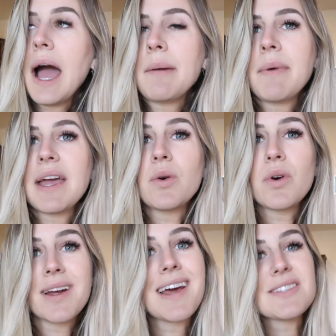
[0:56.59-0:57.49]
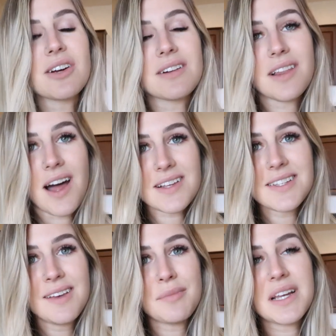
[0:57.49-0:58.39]
I might organize our
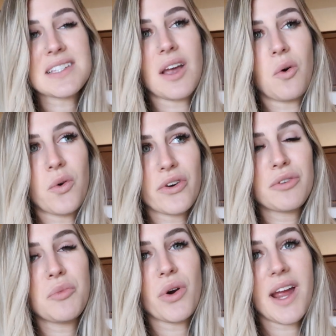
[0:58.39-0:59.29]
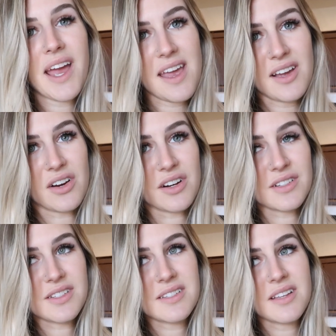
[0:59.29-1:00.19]
closet because I ordered more
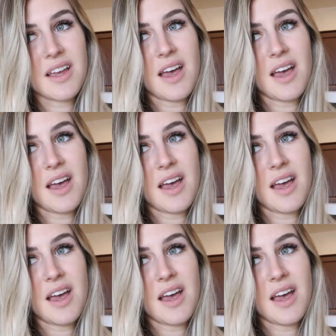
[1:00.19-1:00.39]
hangers